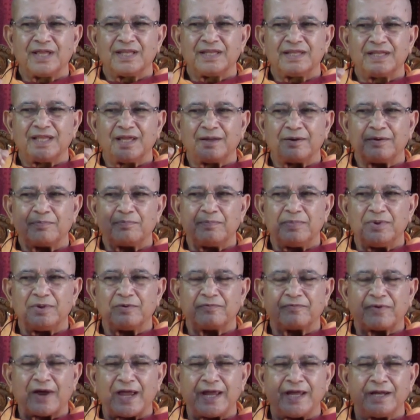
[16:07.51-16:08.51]
they're
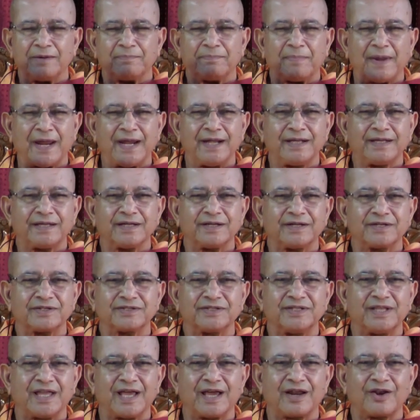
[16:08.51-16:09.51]
fine painters,
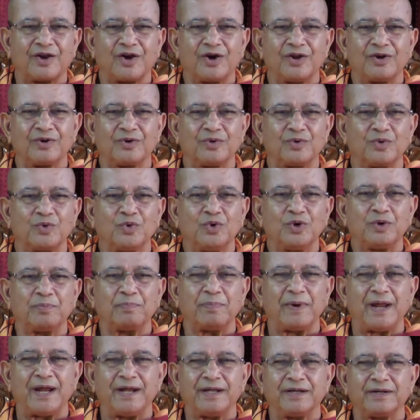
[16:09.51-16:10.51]
they are all good
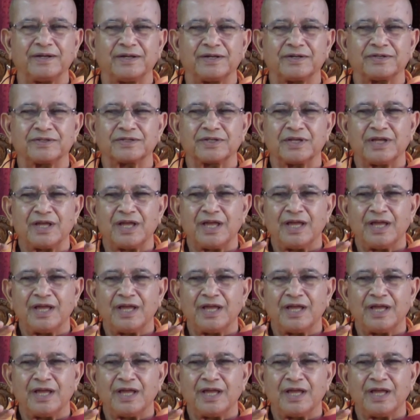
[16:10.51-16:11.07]
painters.